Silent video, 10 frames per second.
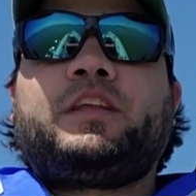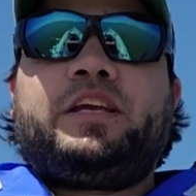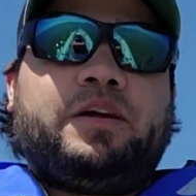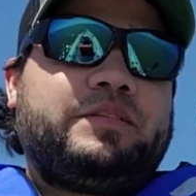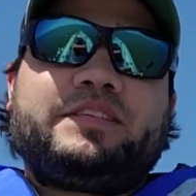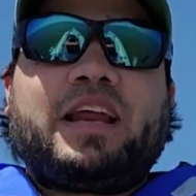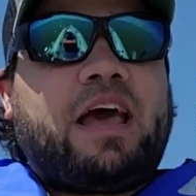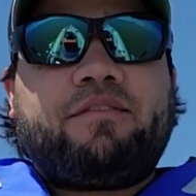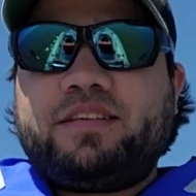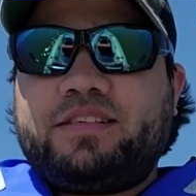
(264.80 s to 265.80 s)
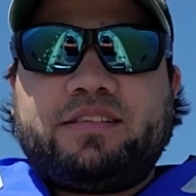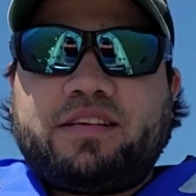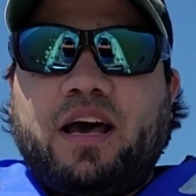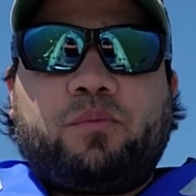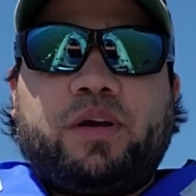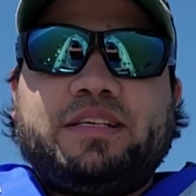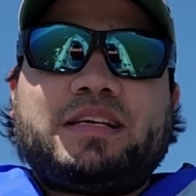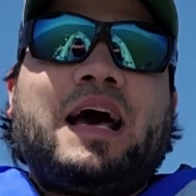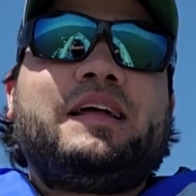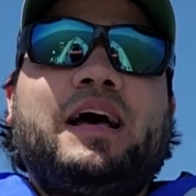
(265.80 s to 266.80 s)
instead of having to sit sideways.
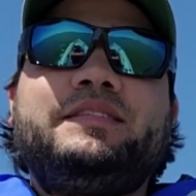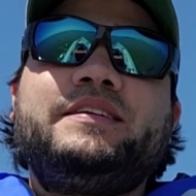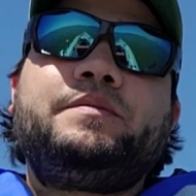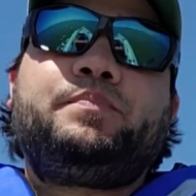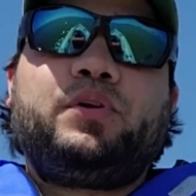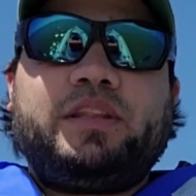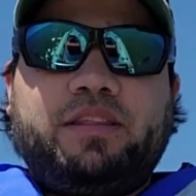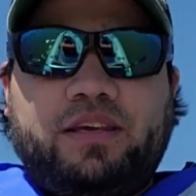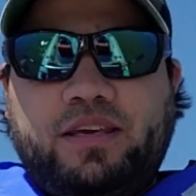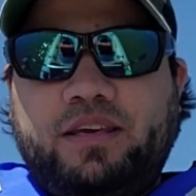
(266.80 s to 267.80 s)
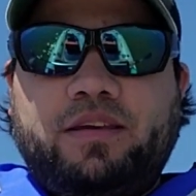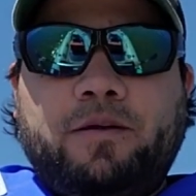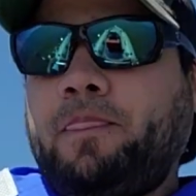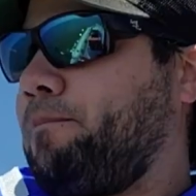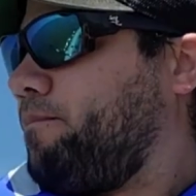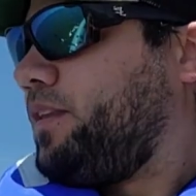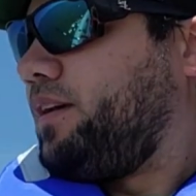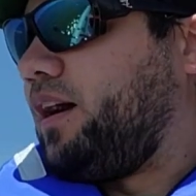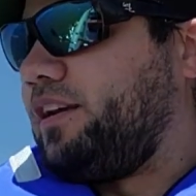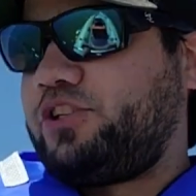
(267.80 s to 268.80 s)
I did put the
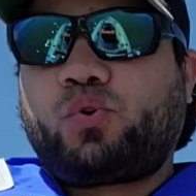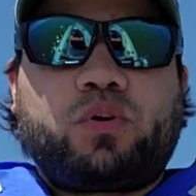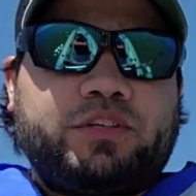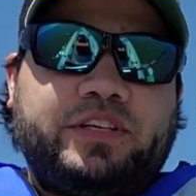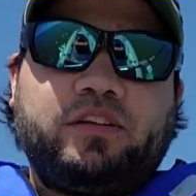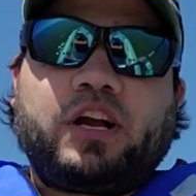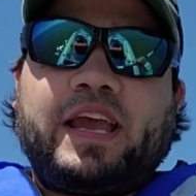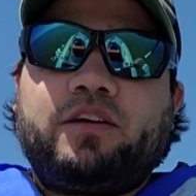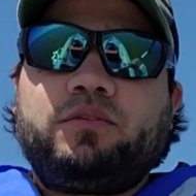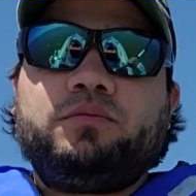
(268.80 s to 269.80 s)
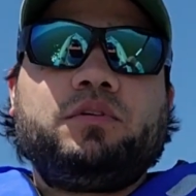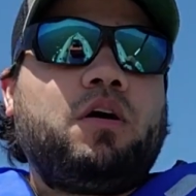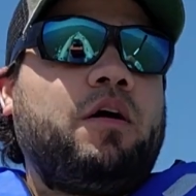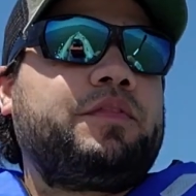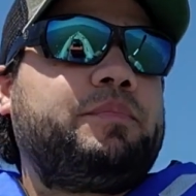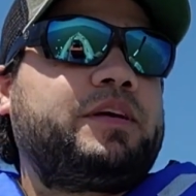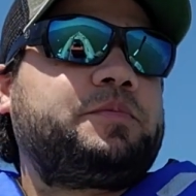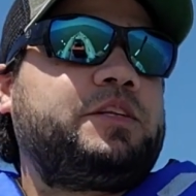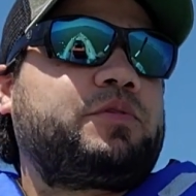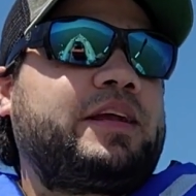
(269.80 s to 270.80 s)
shorter tiller handle on the
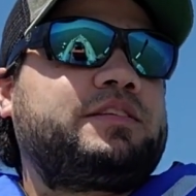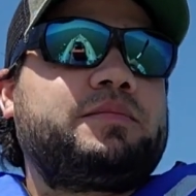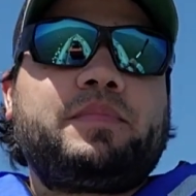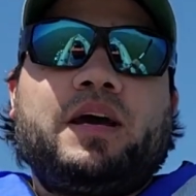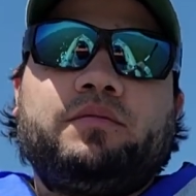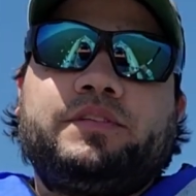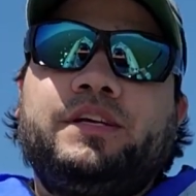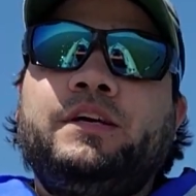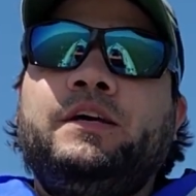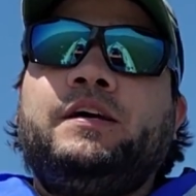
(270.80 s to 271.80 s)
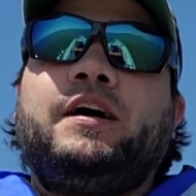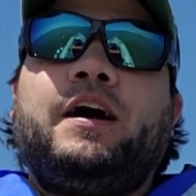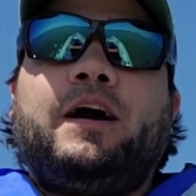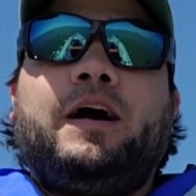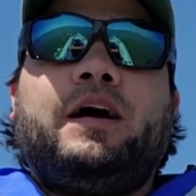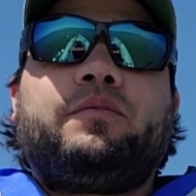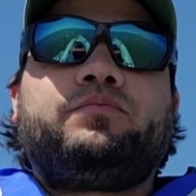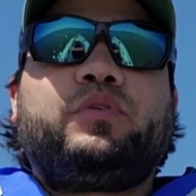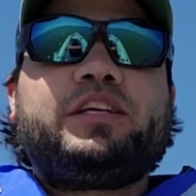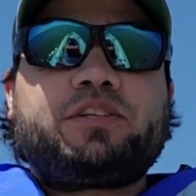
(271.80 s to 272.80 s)
Bixby transom mount.
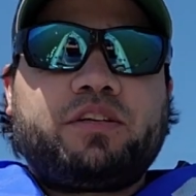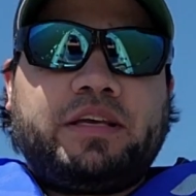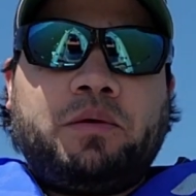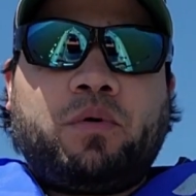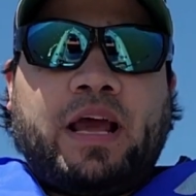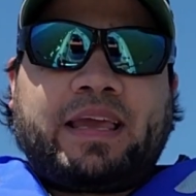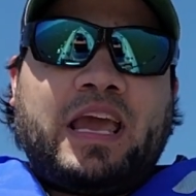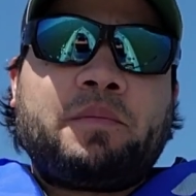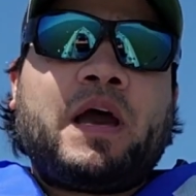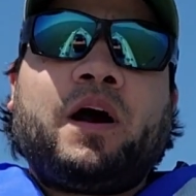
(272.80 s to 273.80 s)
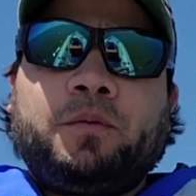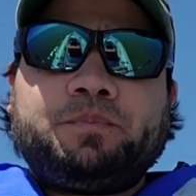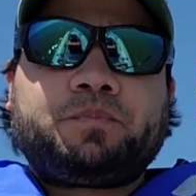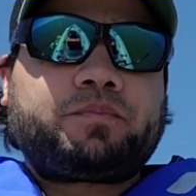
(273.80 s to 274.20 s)
Originally, when I came out